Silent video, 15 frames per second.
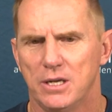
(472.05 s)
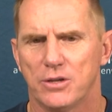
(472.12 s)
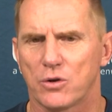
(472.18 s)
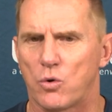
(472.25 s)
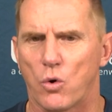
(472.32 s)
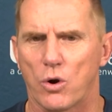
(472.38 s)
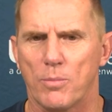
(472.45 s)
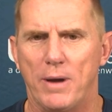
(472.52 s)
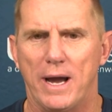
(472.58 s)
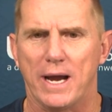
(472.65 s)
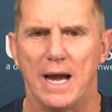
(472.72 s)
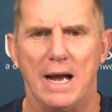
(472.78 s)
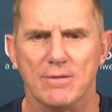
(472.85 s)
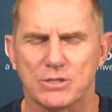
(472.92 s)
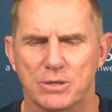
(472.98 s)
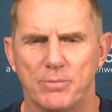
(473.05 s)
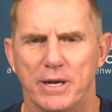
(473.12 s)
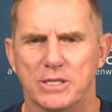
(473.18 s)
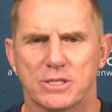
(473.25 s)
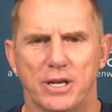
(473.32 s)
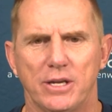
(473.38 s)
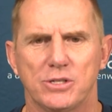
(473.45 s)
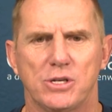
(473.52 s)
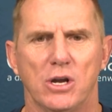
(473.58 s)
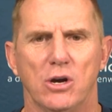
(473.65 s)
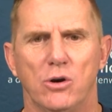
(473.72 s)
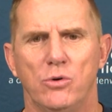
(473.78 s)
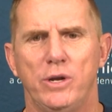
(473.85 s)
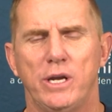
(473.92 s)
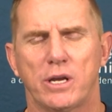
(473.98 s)
The quarterback obviously makes things
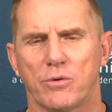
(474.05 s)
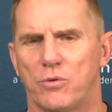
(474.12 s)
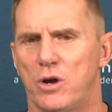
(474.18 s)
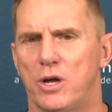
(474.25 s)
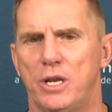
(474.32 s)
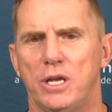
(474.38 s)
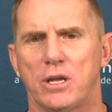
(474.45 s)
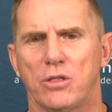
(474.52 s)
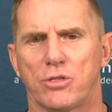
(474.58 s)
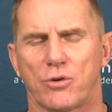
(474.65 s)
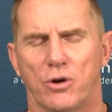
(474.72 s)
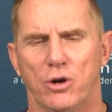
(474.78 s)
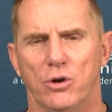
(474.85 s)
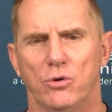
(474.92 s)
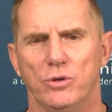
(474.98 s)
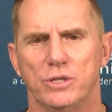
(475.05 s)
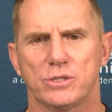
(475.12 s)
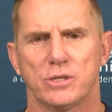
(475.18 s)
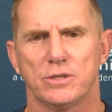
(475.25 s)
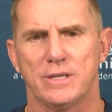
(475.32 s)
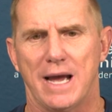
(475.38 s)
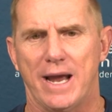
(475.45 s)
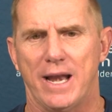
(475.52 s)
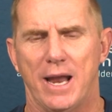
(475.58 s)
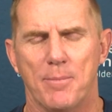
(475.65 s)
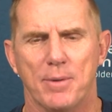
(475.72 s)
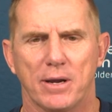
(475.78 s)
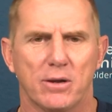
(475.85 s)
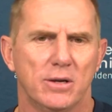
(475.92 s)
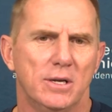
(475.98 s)
go. He can run, he can throw, he's
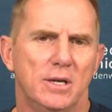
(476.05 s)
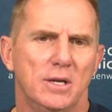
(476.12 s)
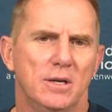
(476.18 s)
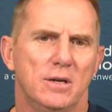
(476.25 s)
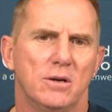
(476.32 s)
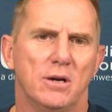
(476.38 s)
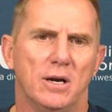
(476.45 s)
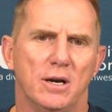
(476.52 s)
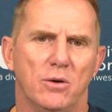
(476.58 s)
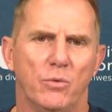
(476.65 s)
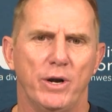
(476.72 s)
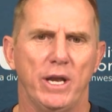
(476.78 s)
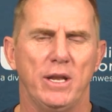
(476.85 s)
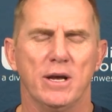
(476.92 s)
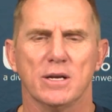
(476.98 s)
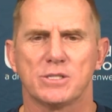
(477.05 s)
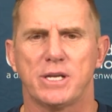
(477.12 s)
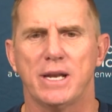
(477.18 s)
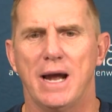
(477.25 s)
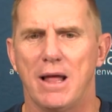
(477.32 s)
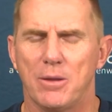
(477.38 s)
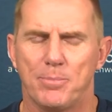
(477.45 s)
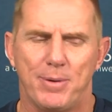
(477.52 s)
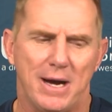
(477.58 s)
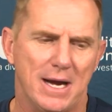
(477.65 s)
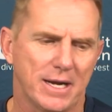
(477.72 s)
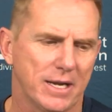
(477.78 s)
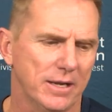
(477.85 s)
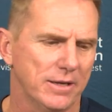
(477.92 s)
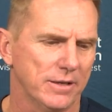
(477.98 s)
dynamic when he does get out of the
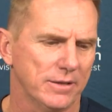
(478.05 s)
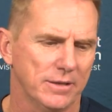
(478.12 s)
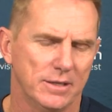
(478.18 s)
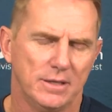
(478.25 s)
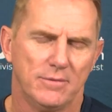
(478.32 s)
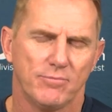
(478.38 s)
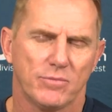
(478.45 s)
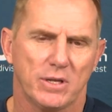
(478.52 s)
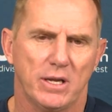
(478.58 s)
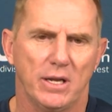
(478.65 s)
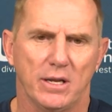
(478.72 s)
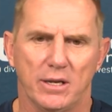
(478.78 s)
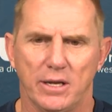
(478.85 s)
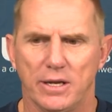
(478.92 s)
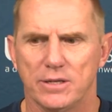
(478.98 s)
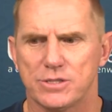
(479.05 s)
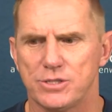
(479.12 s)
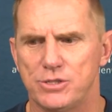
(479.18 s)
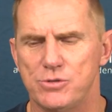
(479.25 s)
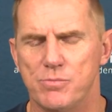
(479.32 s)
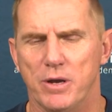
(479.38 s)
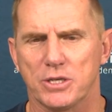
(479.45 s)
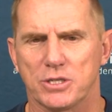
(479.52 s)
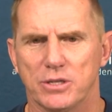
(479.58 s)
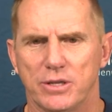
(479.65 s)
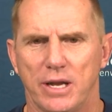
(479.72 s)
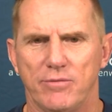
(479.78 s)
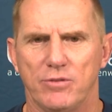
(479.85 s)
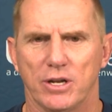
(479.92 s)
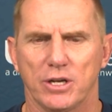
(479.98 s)
pocket. And as you
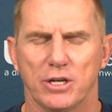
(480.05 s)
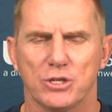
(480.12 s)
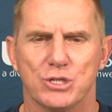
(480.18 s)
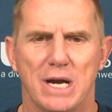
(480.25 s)
mentioned, they've done a good